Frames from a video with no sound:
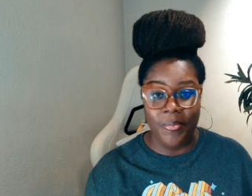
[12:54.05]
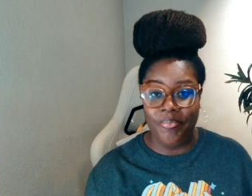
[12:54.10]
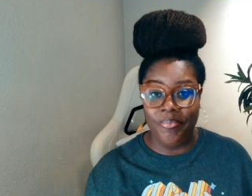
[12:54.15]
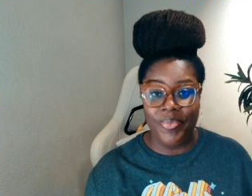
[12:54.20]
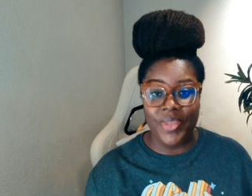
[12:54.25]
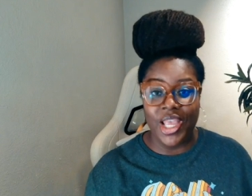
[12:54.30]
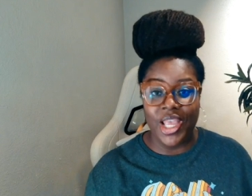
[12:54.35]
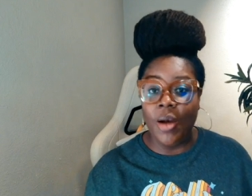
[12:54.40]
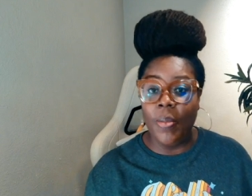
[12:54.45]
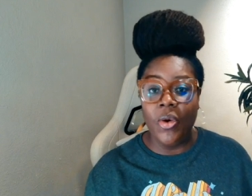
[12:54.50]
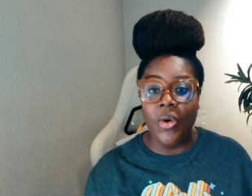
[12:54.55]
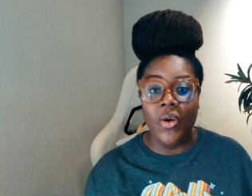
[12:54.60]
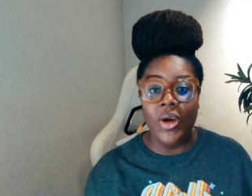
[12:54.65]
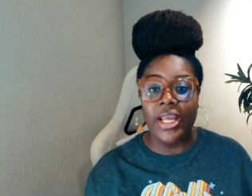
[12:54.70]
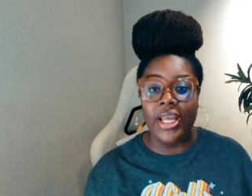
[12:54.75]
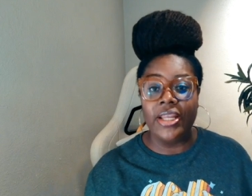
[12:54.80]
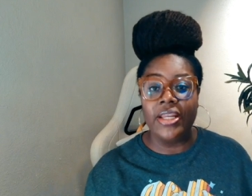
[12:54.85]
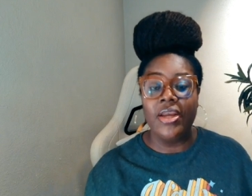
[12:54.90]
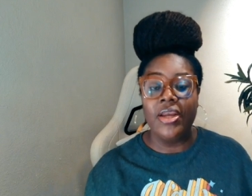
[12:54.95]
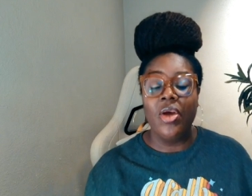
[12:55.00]
Come on.
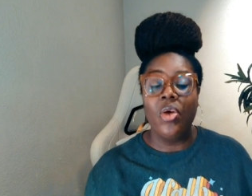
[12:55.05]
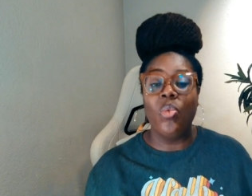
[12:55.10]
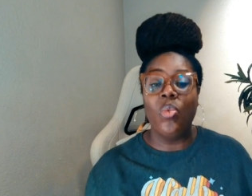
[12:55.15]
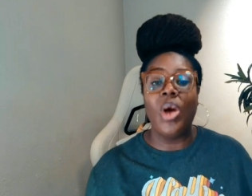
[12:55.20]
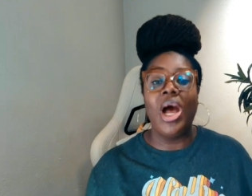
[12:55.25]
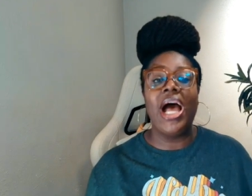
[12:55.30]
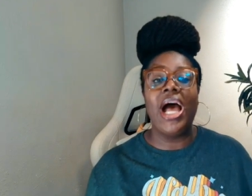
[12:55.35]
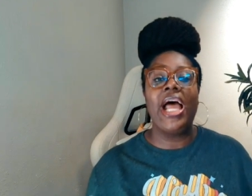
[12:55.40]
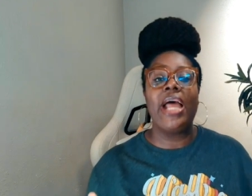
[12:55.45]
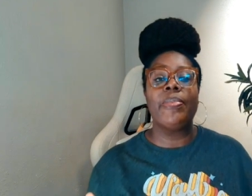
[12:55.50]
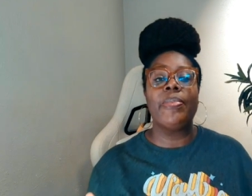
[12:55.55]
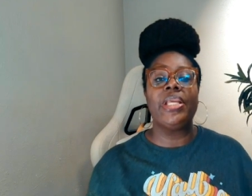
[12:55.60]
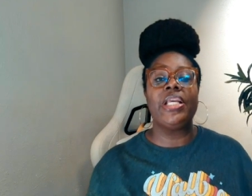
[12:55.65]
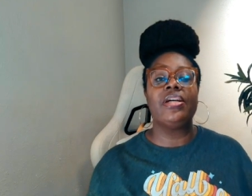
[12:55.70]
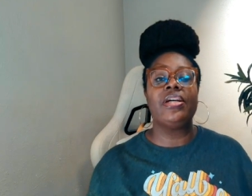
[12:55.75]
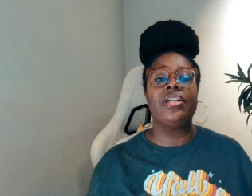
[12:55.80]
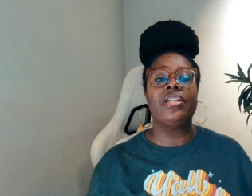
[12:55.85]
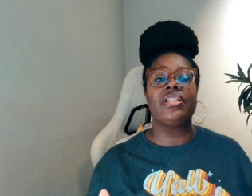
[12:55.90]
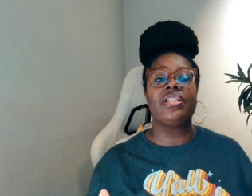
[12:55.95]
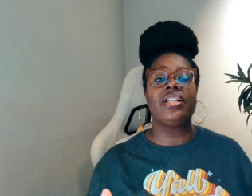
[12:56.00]
Why?
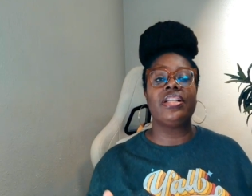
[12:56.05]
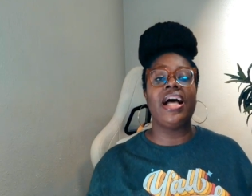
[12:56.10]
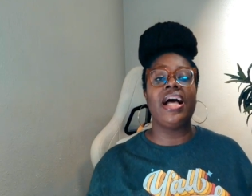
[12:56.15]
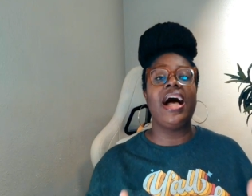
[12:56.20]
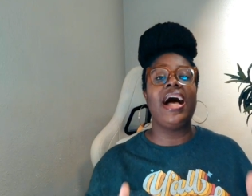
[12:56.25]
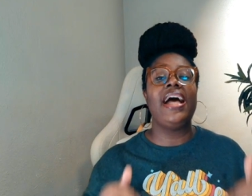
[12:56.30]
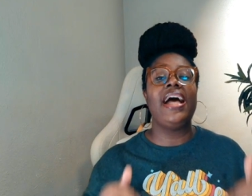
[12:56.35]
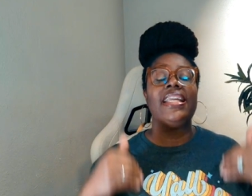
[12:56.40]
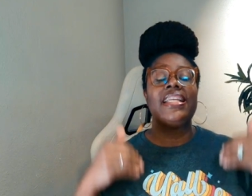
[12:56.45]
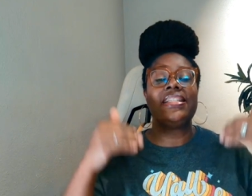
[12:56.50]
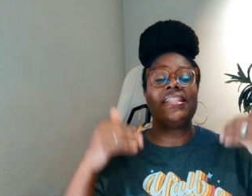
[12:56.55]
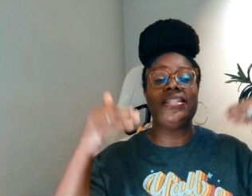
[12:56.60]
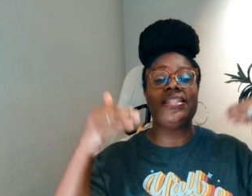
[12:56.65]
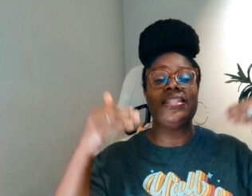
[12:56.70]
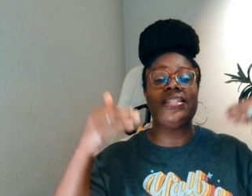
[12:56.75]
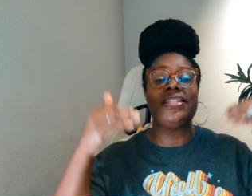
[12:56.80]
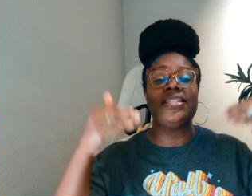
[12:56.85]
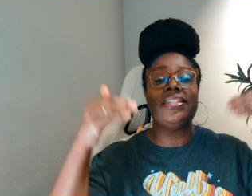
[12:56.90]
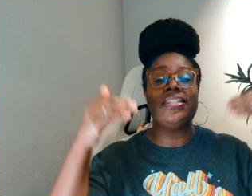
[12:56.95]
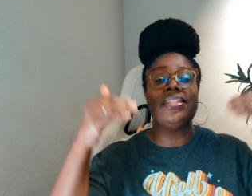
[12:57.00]
Because God has
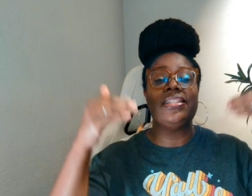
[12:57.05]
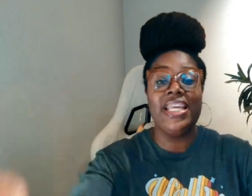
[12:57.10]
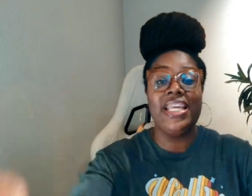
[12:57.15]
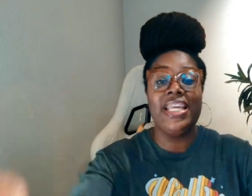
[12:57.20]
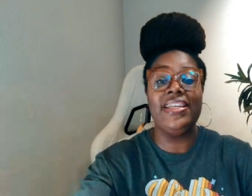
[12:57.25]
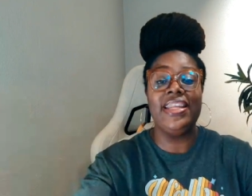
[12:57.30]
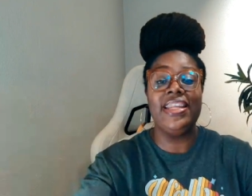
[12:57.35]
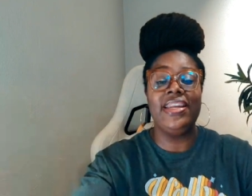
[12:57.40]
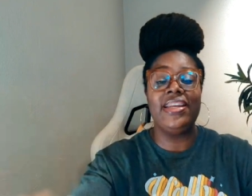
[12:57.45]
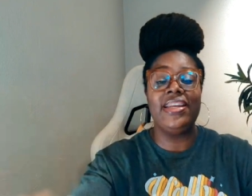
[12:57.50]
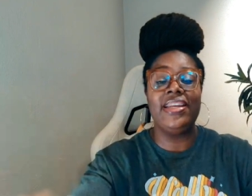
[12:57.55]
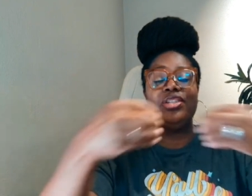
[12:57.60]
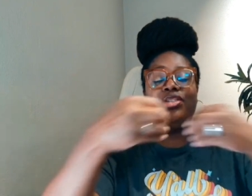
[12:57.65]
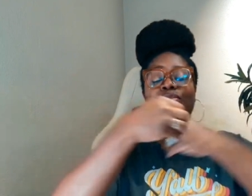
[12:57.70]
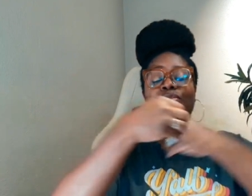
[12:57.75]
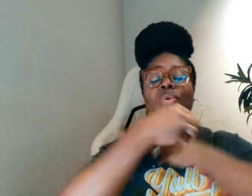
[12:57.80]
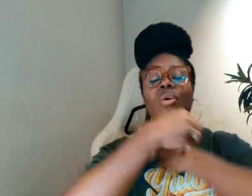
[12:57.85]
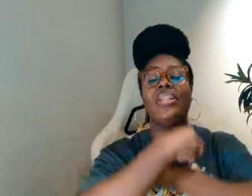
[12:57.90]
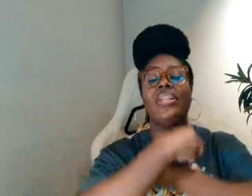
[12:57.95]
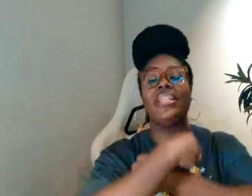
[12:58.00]
done what he needed
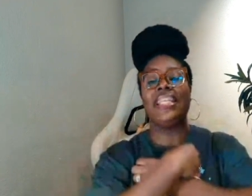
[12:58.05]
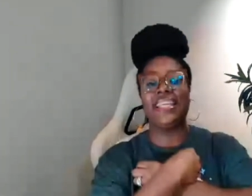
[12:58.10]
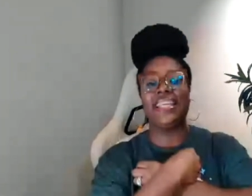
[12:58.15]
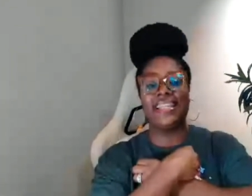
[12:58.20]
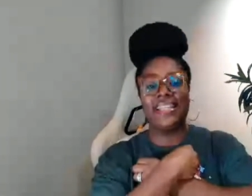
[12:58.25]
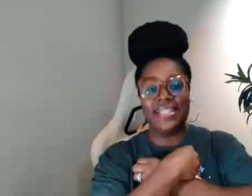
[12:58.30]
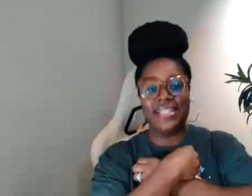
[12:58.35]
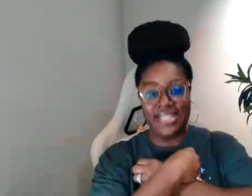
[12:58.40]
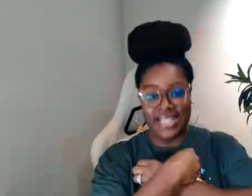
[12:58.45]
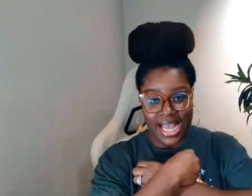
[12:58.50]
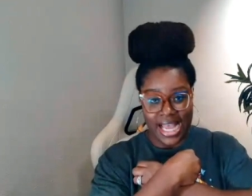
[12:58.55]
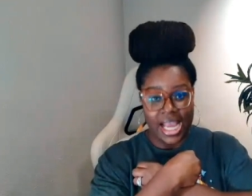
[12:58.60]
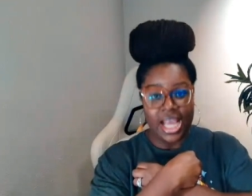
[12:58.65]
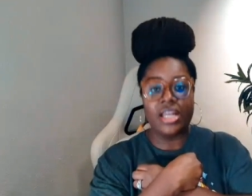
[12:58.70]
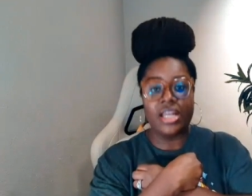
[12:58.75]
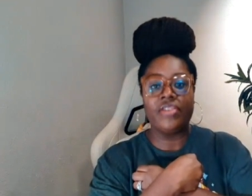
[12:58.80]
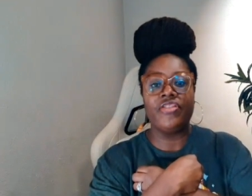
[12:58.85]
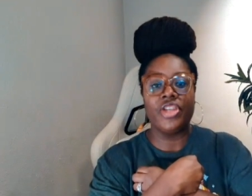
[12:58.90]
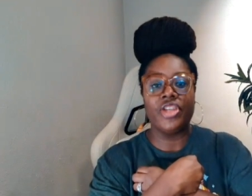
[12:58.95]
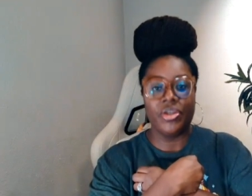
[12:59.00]
to do on the
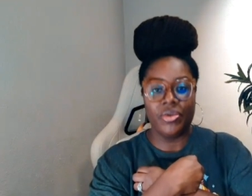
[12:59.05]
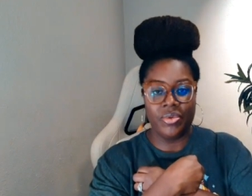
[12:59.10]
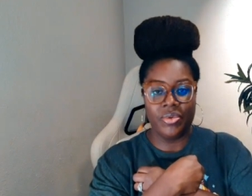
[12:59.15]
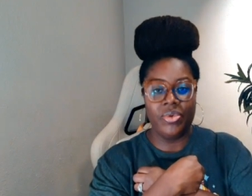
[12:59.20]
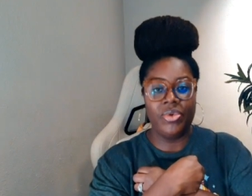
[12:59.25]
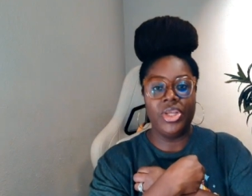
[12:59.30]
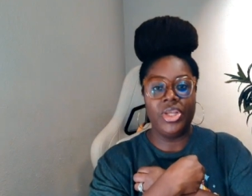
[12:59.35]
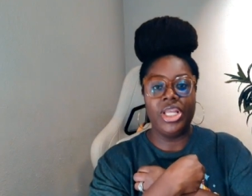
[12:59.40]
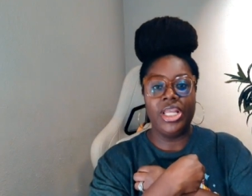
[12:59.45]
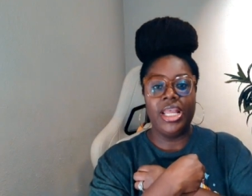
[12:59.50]
inside of you.